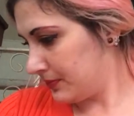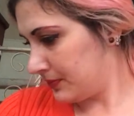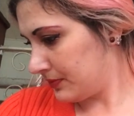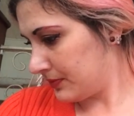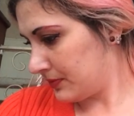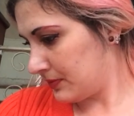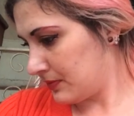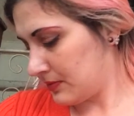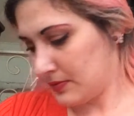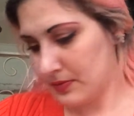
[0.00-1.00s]

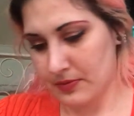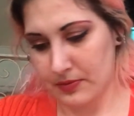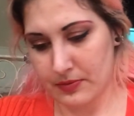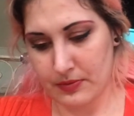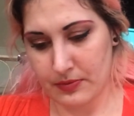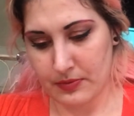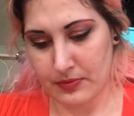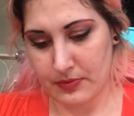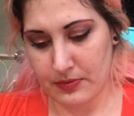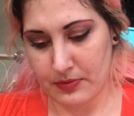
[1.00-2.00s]

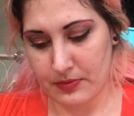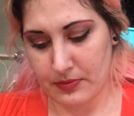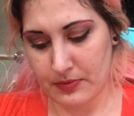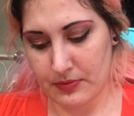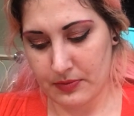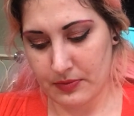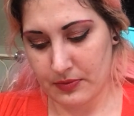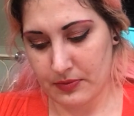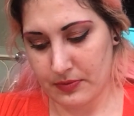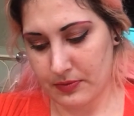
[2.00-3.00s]
[no speech]